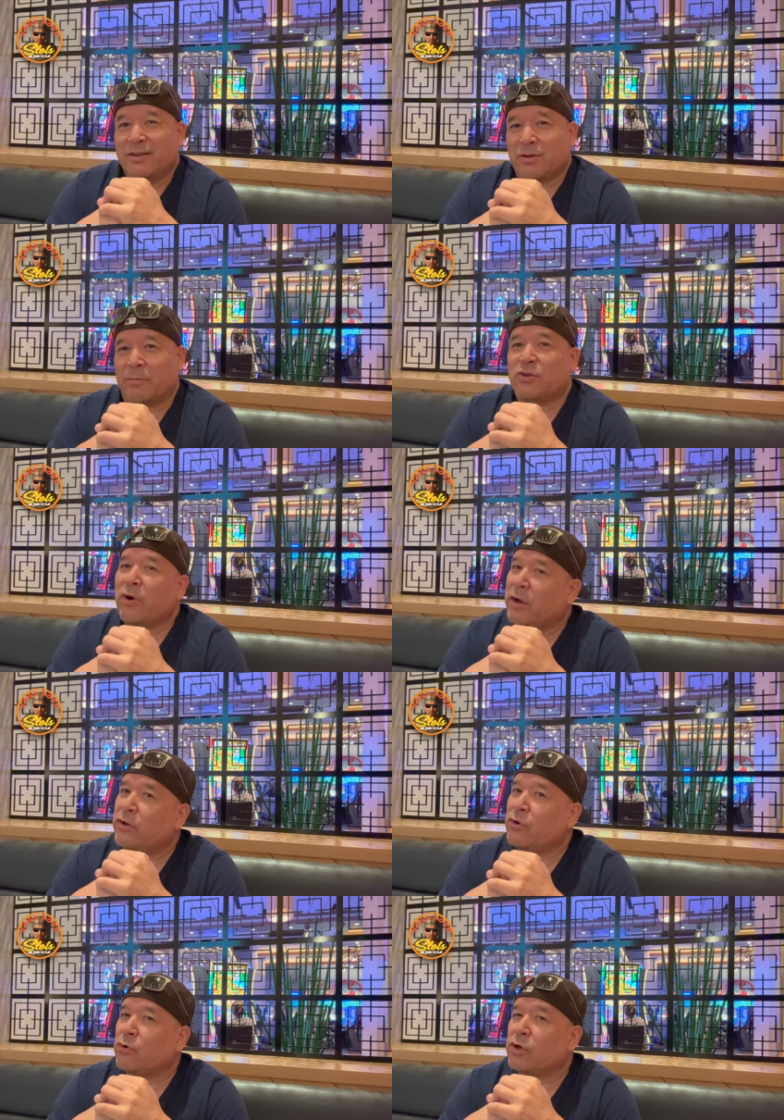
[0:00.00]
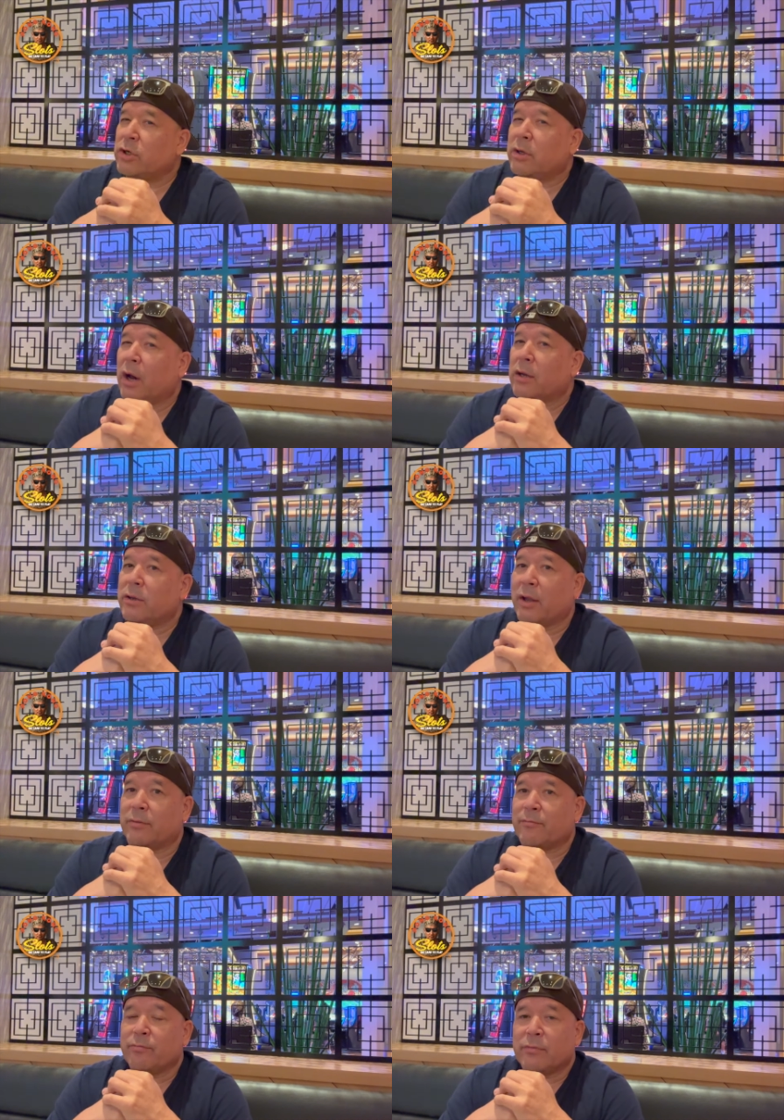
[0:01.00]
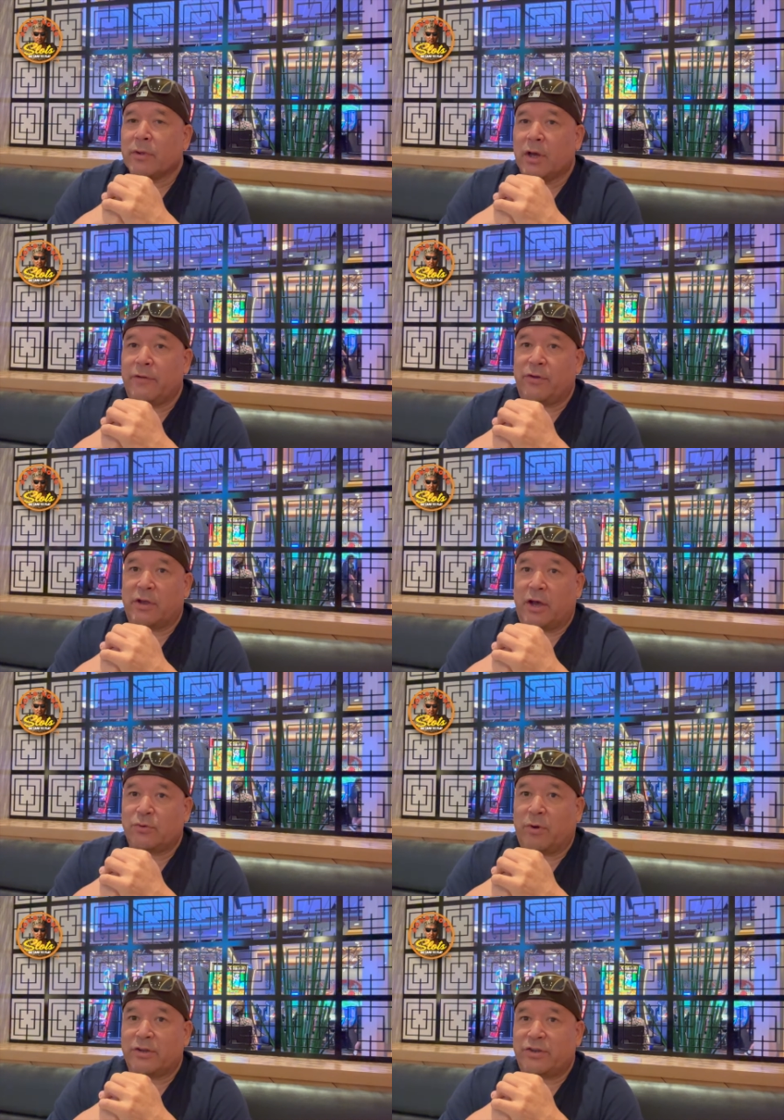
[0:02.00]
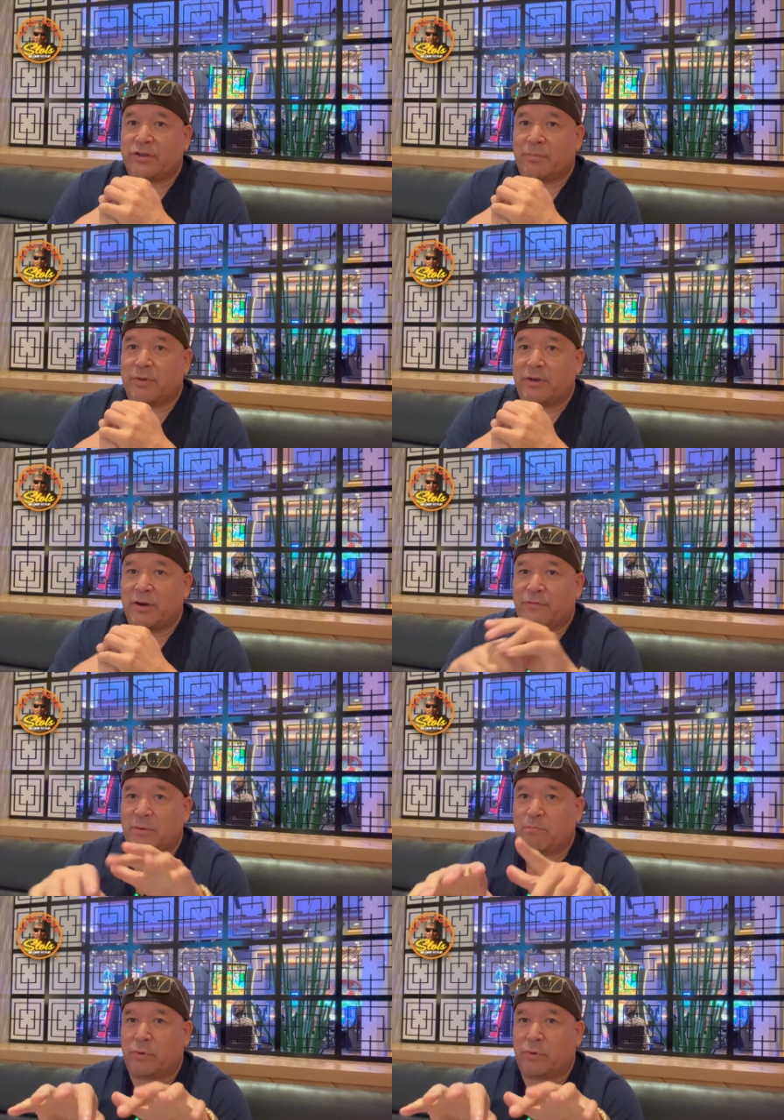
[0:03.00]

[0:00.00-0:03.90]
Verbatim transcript: So I'm going to try to do good content. And if you guys want to see something different,